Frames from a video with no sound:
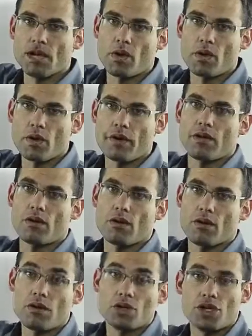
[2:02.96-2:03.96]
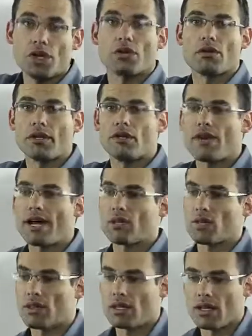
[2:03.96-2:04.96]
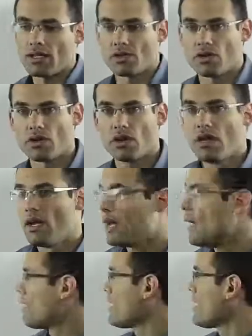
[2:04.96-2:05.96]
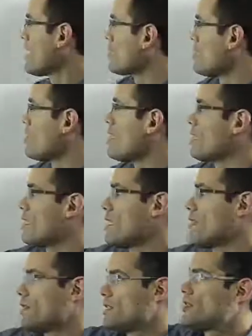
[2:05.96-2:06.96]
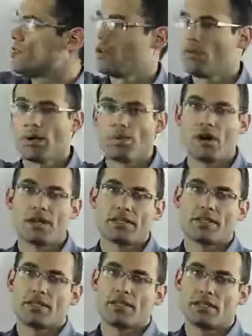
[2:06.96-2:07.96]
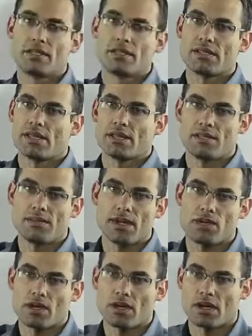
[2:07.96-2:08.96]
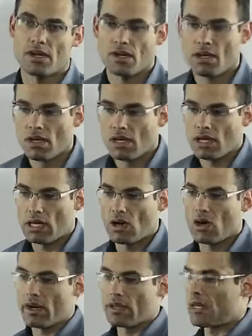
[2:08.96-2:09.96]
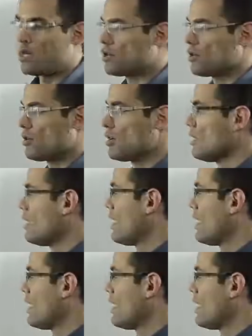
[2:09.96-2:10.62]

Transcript: a query or in general interact with the cluster, they can actually talk to any of these drill bit processes. This is a symmetric architecture.